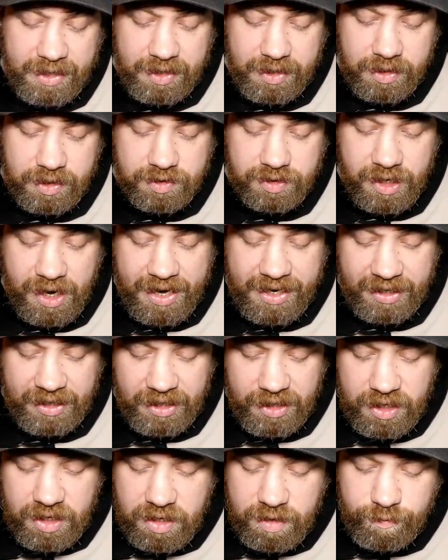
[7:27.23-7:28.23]
it is an
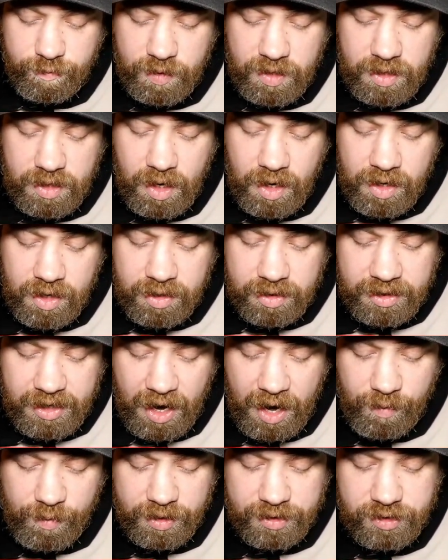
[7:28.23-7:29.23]
Eevee
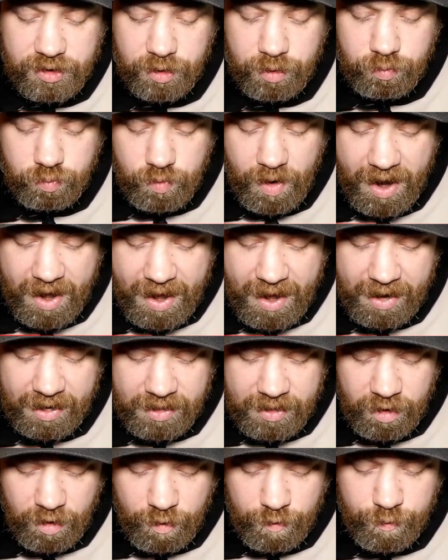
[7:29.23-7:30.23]
character rare
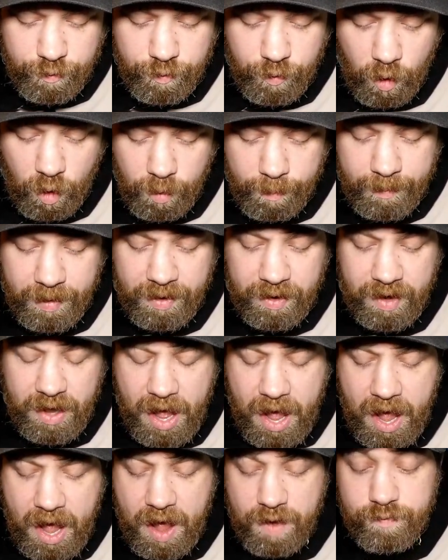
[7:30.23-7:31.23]
from
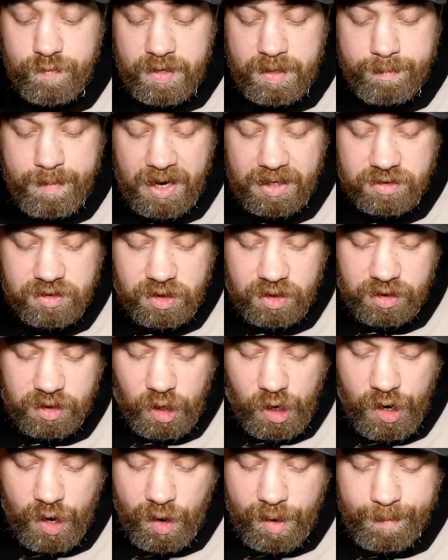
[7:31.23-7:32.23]
VMAX
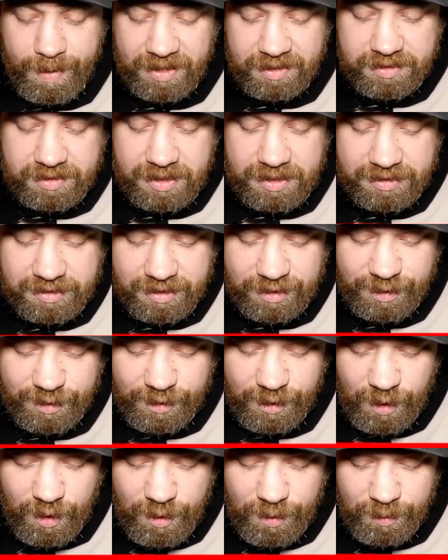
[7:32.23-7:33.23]
Climax. Let's
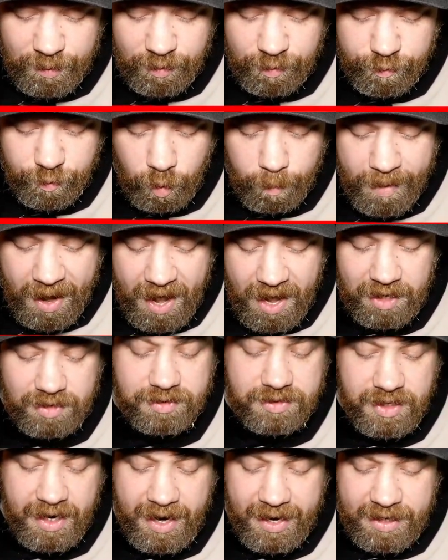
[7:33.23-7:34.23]
go. From
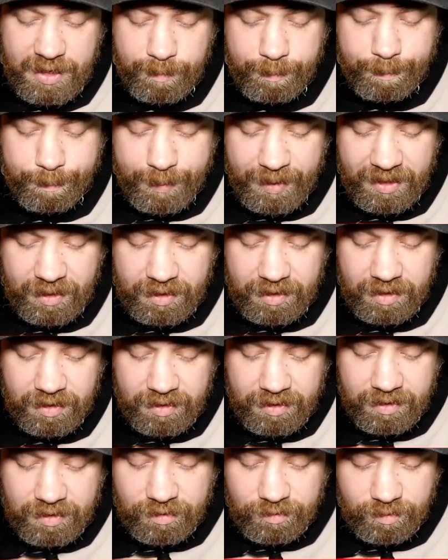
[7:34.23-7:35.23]
S8B.
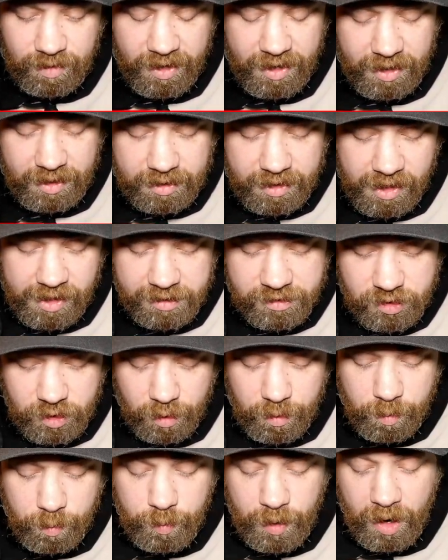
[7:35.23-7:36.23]
Right, okay,
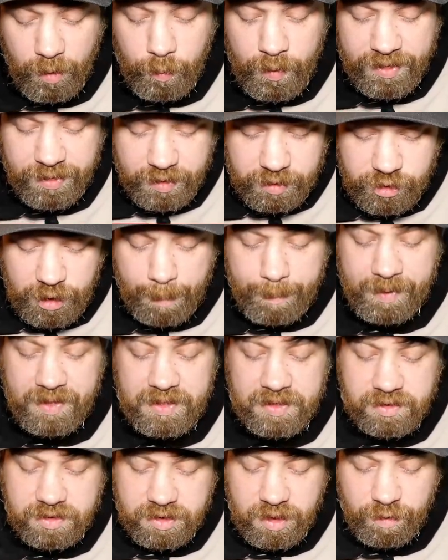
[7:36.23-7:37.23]
so with the
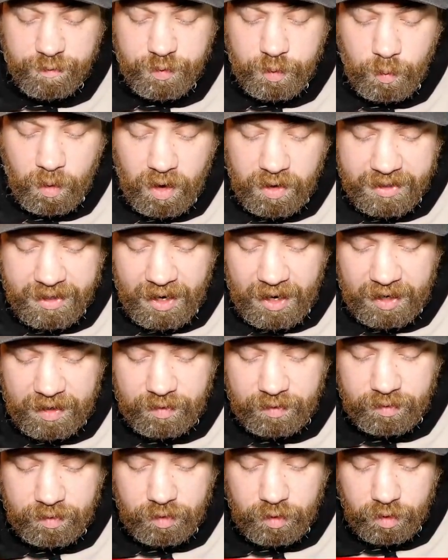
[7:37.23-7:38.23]
Japanese stuff you are
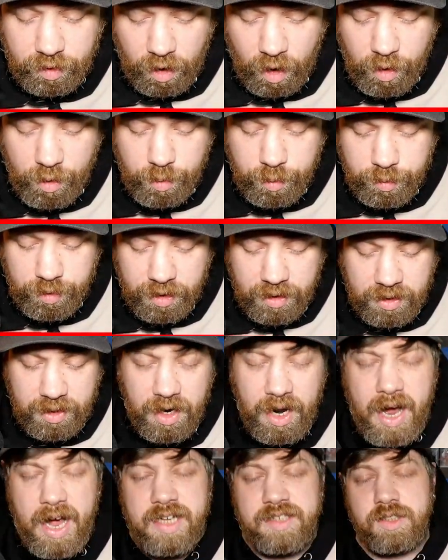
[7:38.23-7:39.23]
getting the code
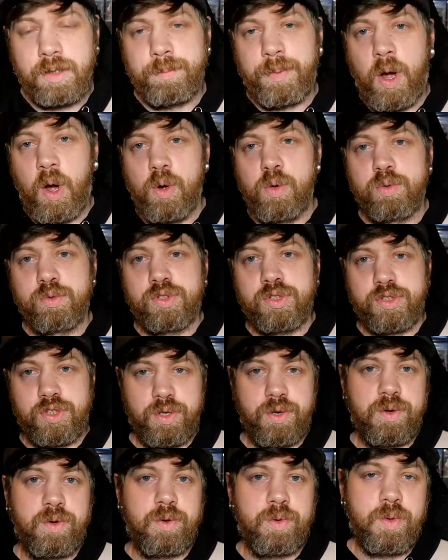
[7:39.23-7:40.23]
as opposed
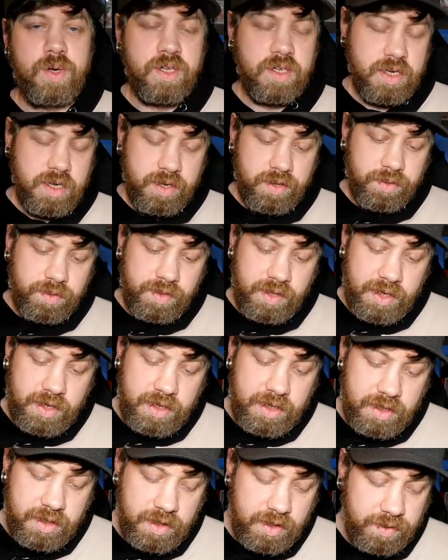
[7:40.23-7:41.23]
to
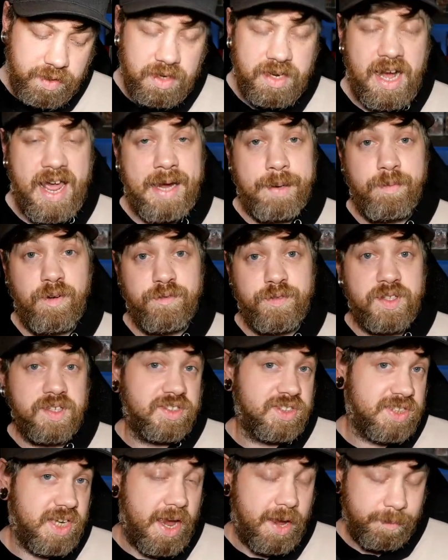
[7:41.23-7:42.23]
the name of the
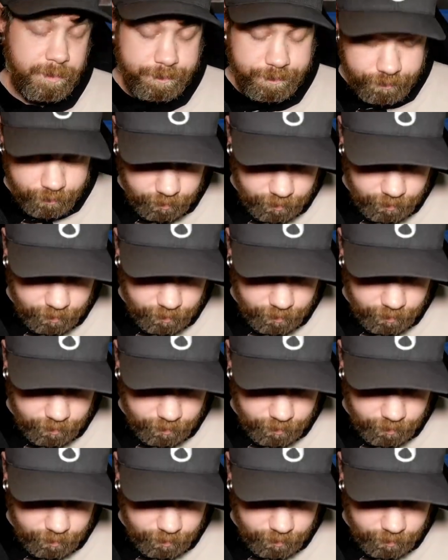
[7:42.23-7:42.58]
set,